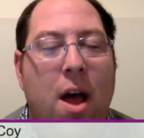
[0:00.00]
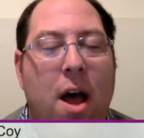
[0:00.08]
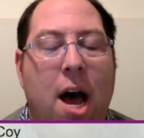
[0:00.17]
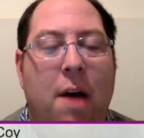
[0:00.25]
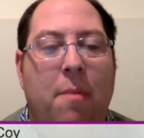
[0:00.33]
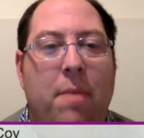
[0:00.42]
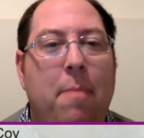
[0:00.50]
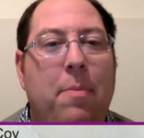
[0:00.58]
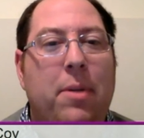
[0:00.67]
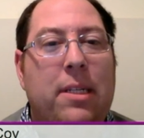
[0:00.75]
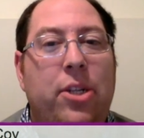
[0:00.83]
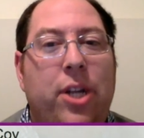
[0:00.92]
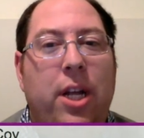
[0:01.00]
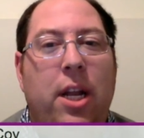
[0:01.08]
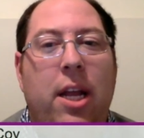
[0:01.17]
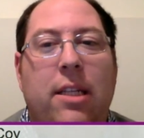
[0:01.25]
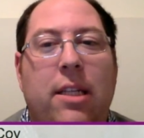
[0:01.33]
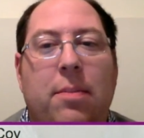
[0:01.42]
That position
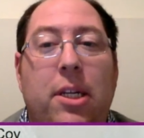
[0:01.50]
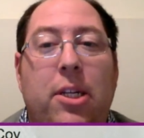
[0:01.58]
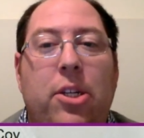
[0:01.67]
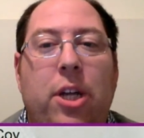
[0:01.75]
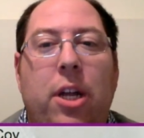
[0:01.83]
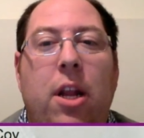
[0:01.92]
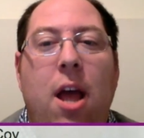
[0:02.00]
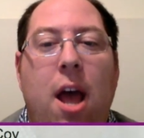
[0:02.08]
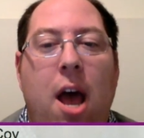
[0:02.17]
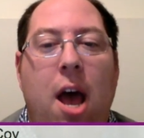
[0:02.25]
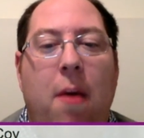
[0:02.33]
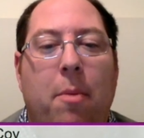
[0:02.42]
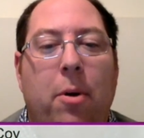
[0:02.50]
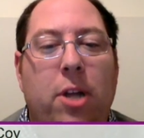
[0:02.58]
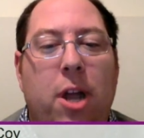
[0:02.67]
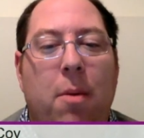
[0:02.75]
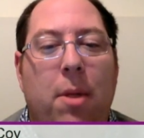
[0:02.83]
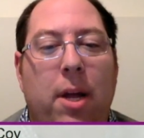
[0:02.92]
is the position most
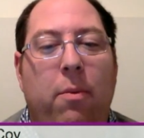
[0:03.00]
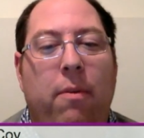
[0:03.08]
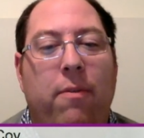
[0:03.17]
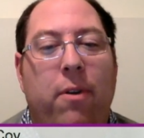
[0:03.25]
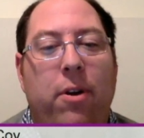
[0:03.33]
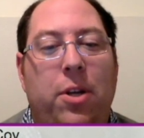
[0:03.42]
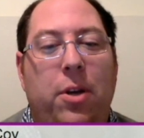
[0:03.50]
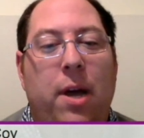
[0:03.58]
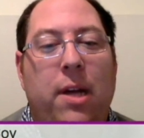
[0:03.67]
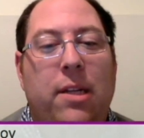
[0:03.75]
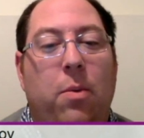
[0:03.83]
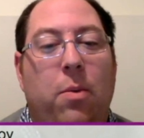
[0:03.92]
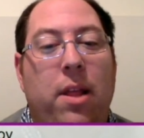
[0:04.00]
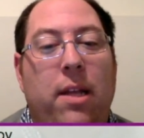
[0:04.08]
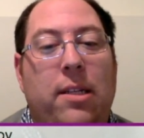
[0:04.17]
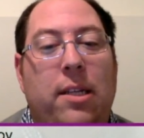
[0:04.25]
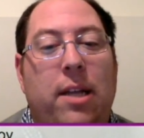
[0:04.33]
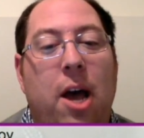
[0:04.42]
commonly referred to as the one
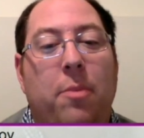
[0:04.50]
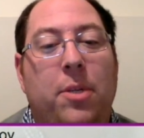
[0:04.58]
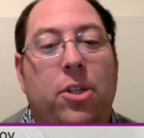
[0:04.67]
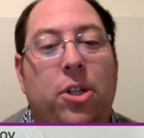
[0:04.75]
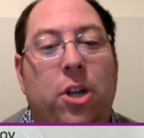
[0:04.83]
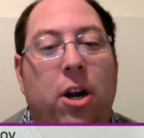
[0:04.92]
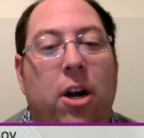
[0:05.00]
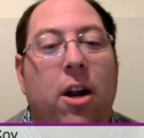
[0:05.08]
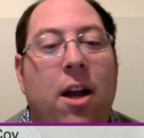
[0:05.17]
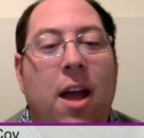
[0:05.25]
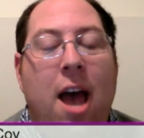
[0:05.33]
that helps ensure